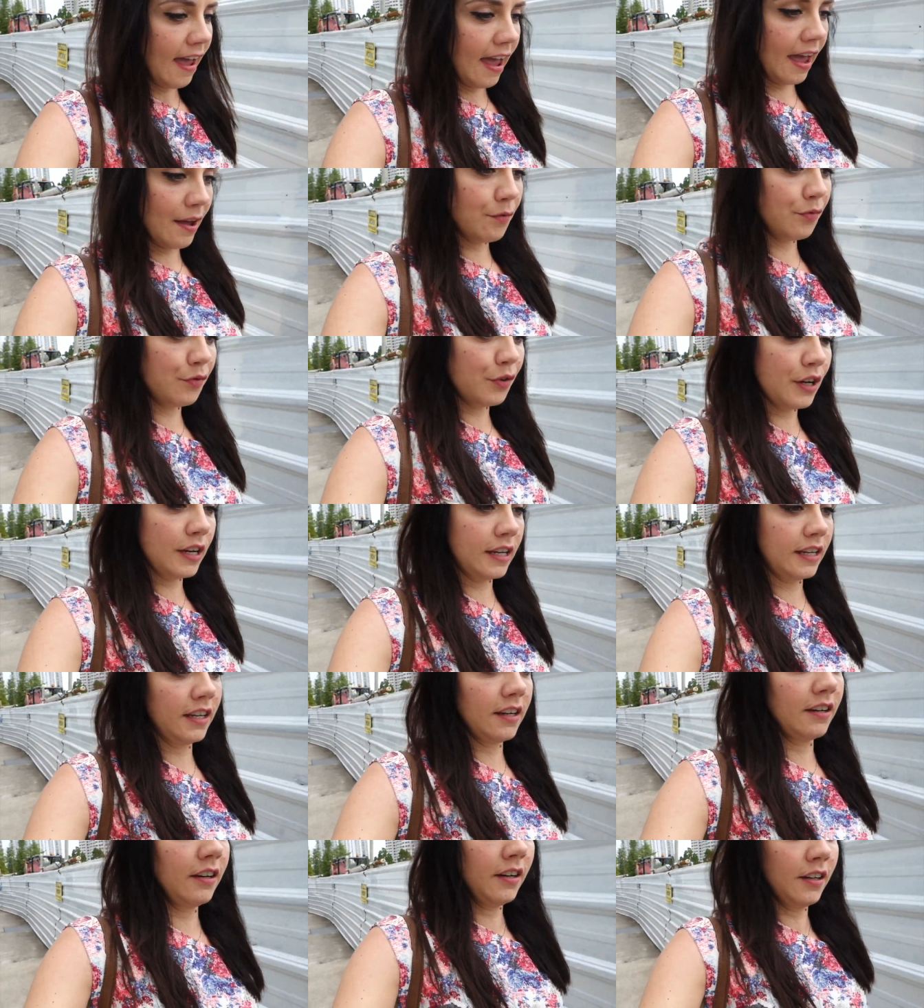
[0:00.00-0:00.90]
every
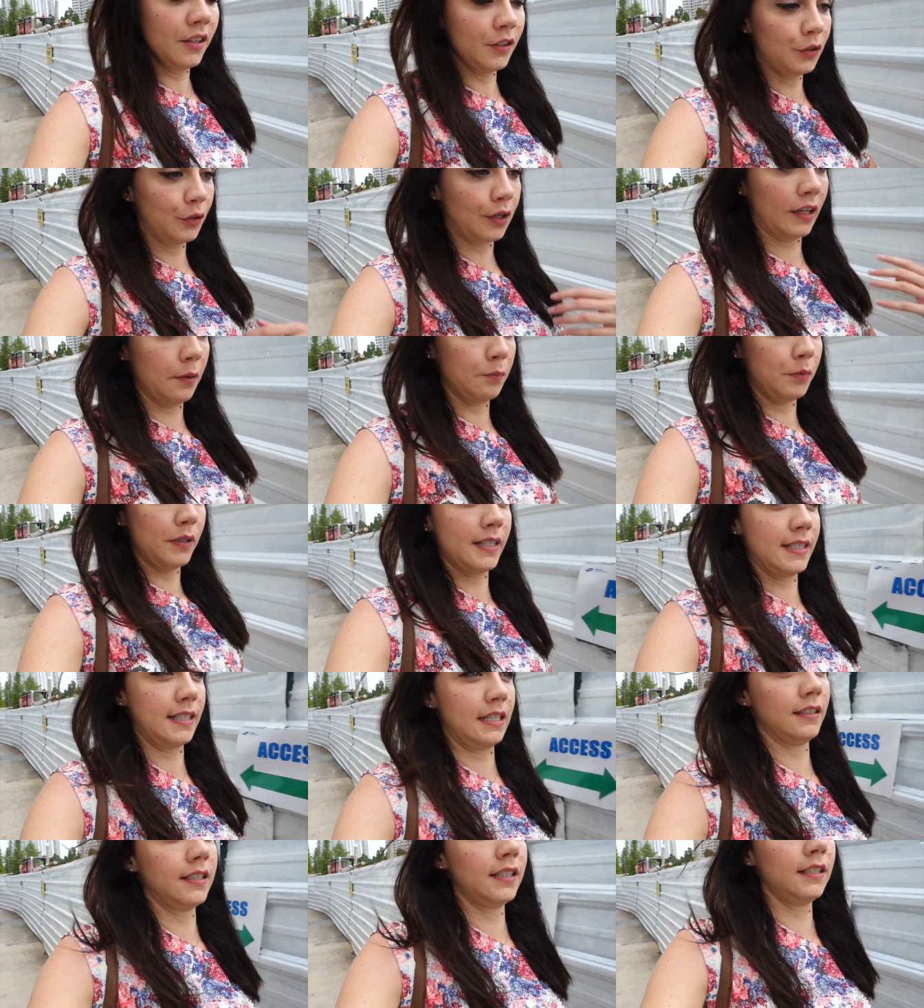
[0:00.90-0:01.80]
year to keep the
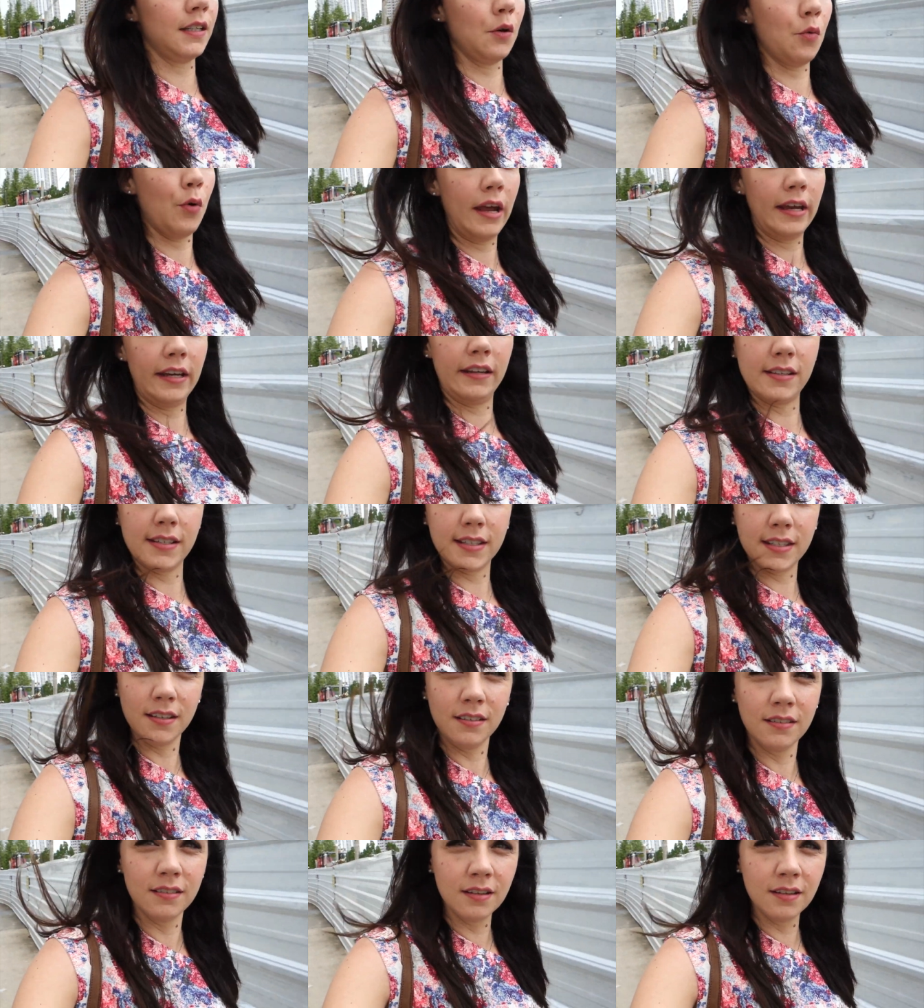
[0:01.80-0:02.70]
city the way it is.